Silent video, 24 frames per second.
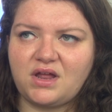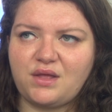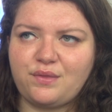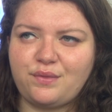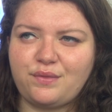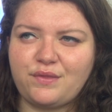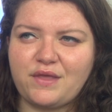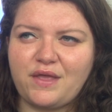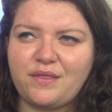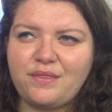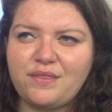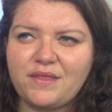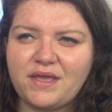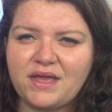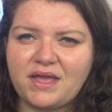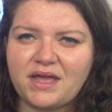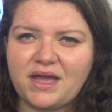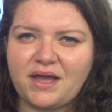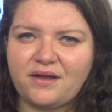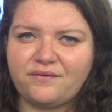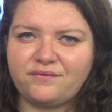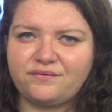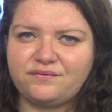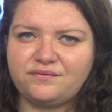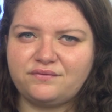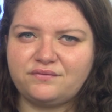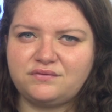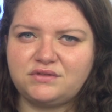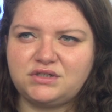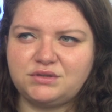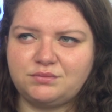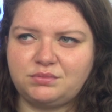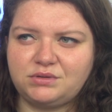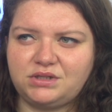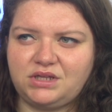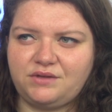and then they have
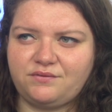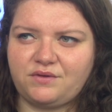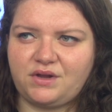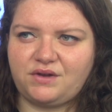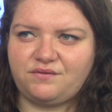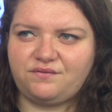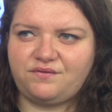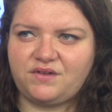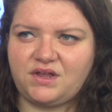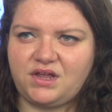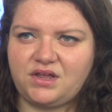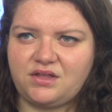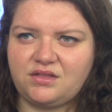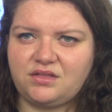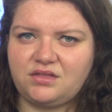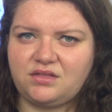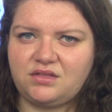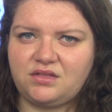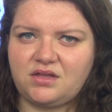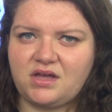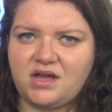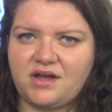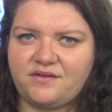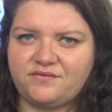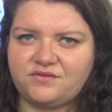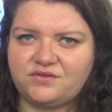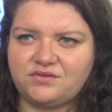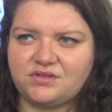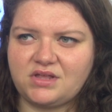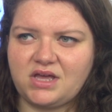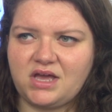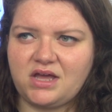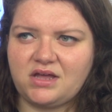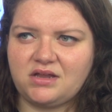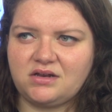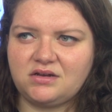to believe on faith after
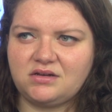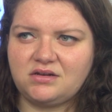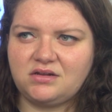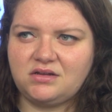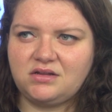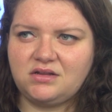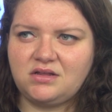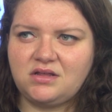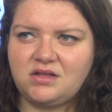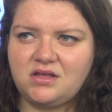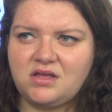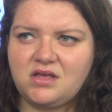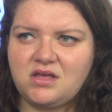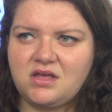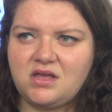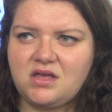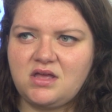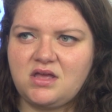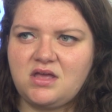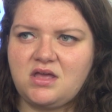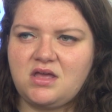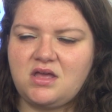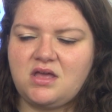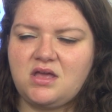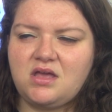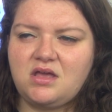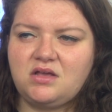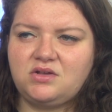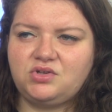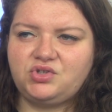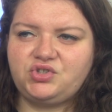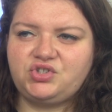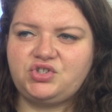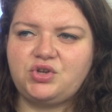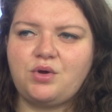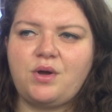that.
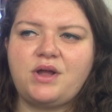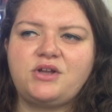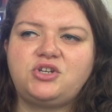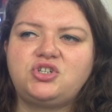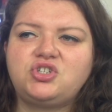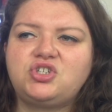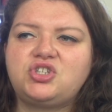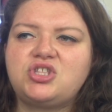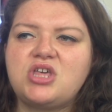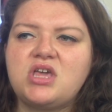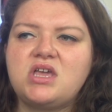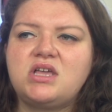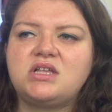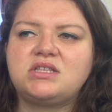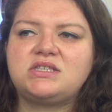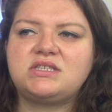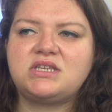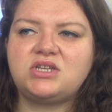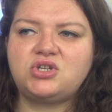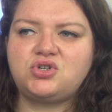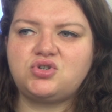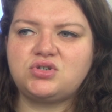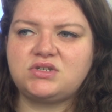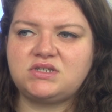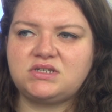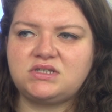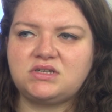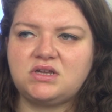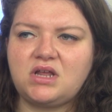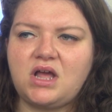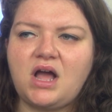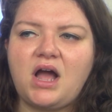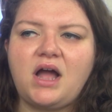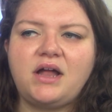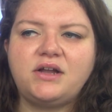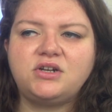So I just think it's interest.
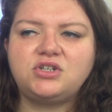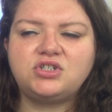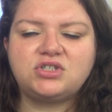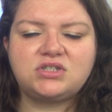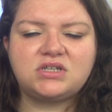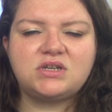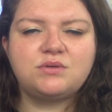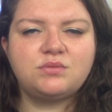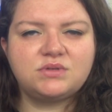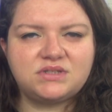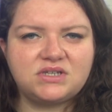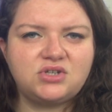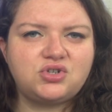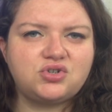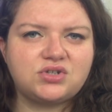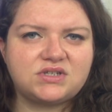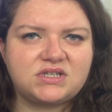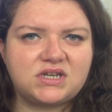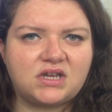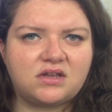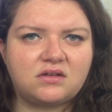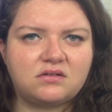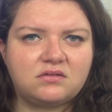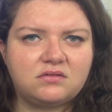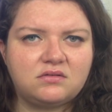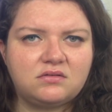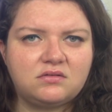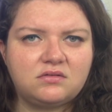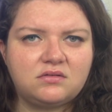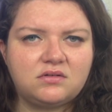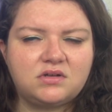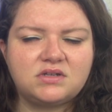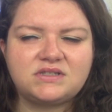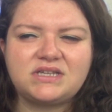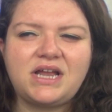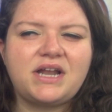I just it was interesting
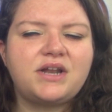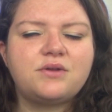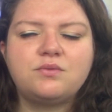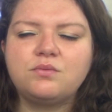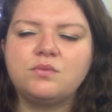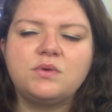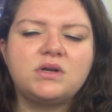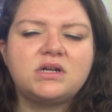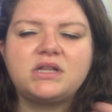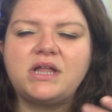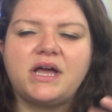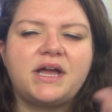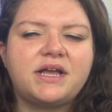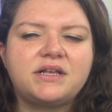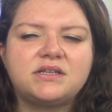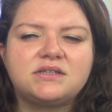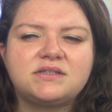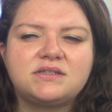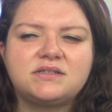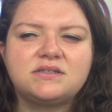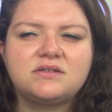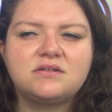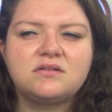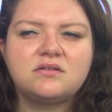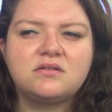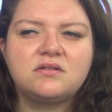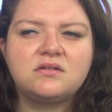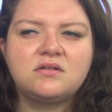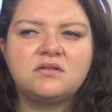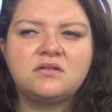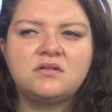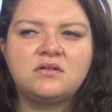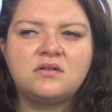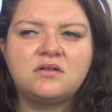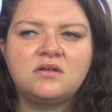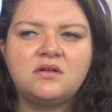because I didn't realize.
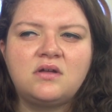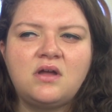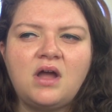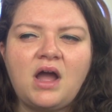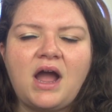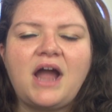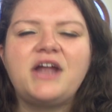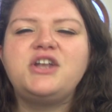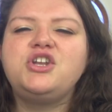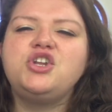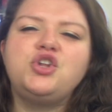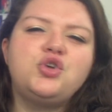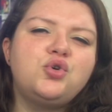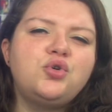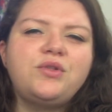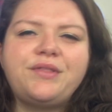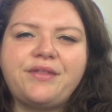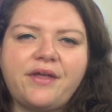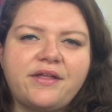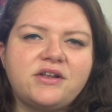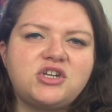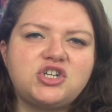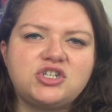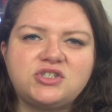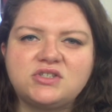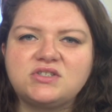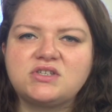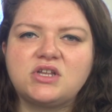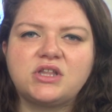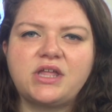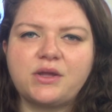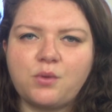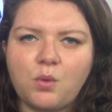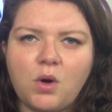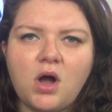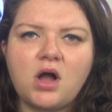I knew that Jesus
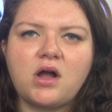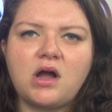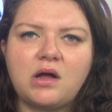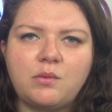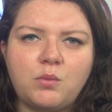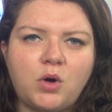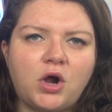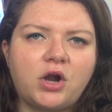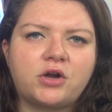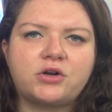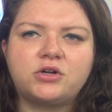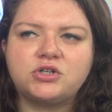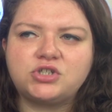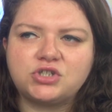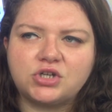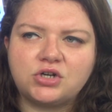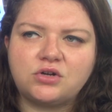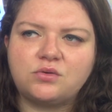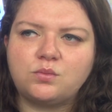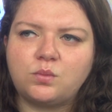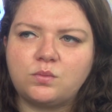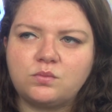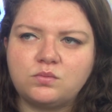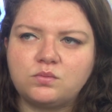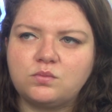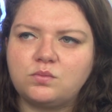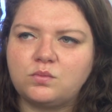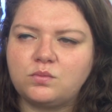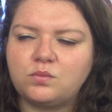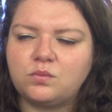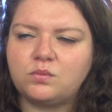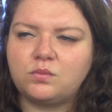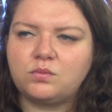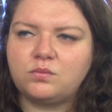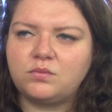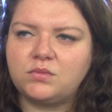could like walk on water, turn,
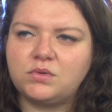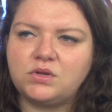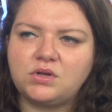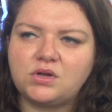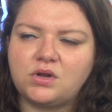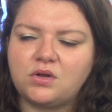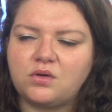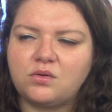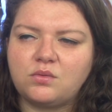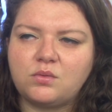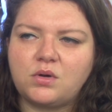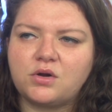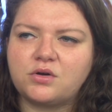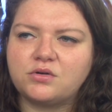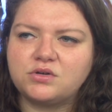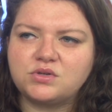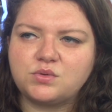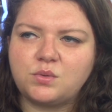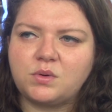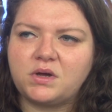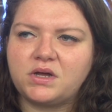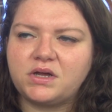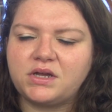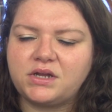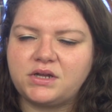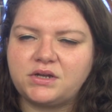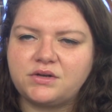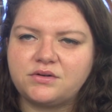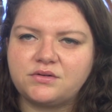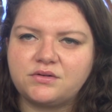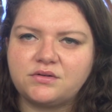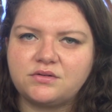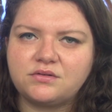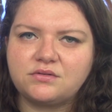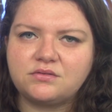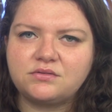you know, water into wine,
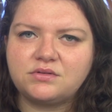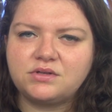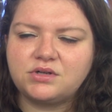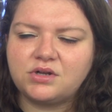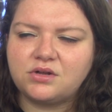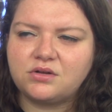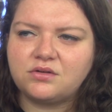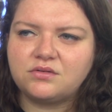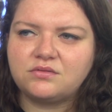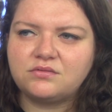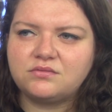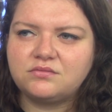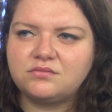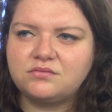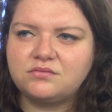or you know,